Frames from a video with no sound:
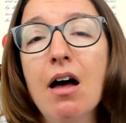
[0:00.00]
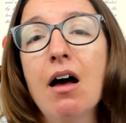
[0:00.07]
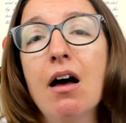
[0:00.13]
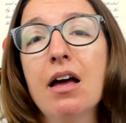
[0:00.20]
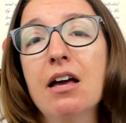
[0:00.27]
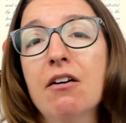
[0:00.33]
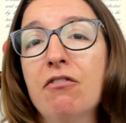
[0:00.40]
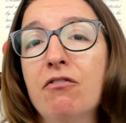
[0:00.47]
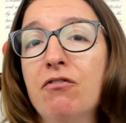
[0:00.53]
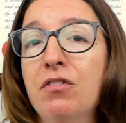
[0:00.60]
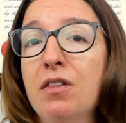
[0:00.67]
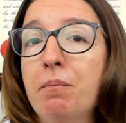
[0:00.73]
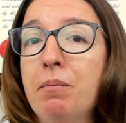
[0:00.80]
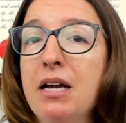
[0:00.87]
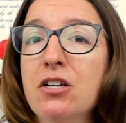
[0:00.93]
if the
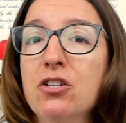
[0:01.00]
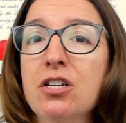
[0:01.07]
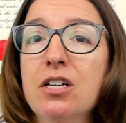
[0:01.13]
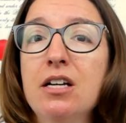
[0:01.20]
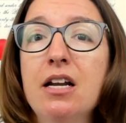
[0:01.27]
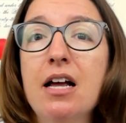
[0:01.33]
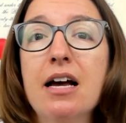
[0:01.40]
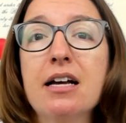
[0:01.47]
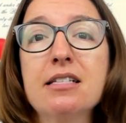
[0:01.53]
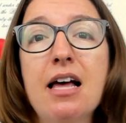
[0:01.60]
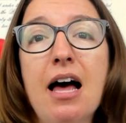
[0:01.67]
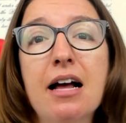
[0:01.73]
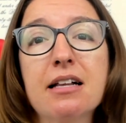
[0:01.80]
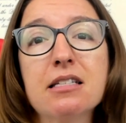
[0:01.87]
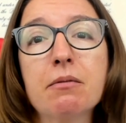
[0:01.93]
patient has
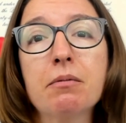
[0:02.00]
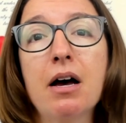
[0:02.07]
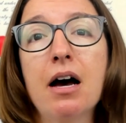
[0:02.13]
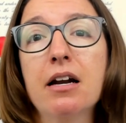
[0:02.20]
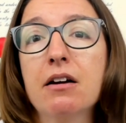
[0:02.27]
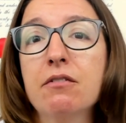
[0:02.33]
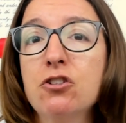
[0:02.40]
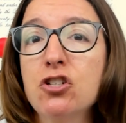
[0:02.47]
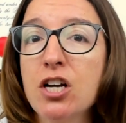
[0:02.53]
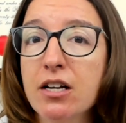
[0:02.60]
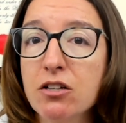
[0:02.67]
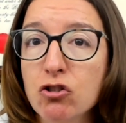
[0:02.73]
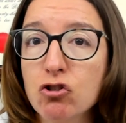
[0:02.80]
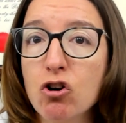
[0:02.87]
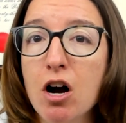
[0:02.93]
had some kind of
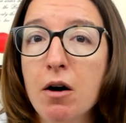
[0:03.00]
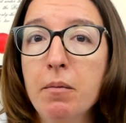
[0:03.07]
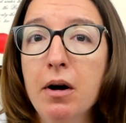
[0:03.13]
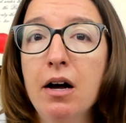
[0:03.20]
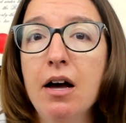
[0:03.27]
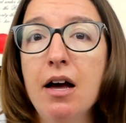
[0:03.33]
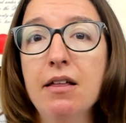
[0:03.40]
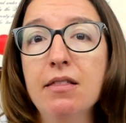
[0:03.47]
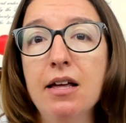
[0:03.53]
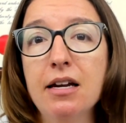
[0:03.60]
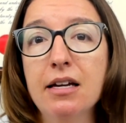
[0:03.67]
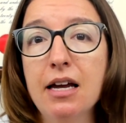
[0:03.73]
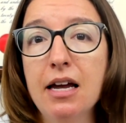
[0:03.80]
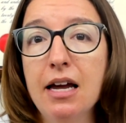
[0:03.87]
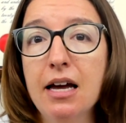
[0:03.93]
chest trauma and they
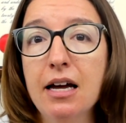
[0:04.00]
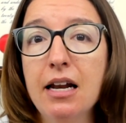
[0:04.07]
can't